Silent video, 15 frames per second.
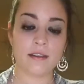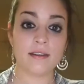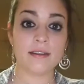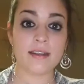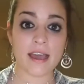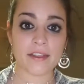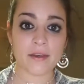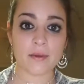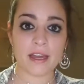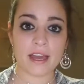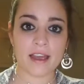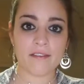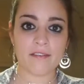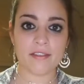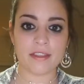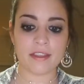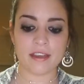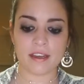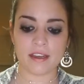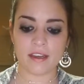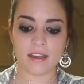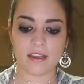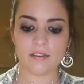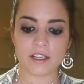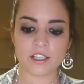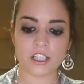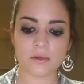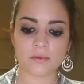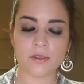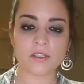Now that we have the
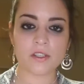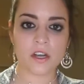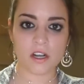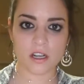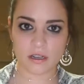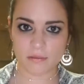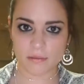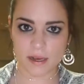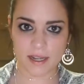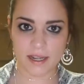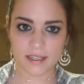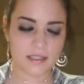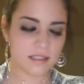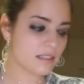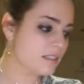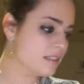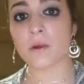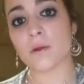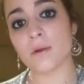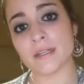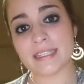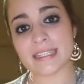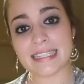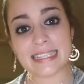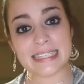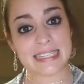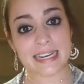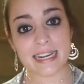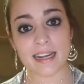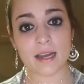vegetables all combined, we're going to
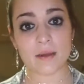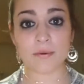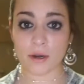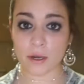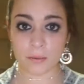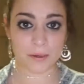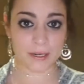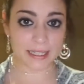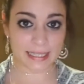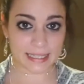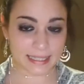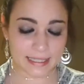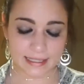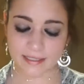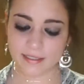season it appropriately.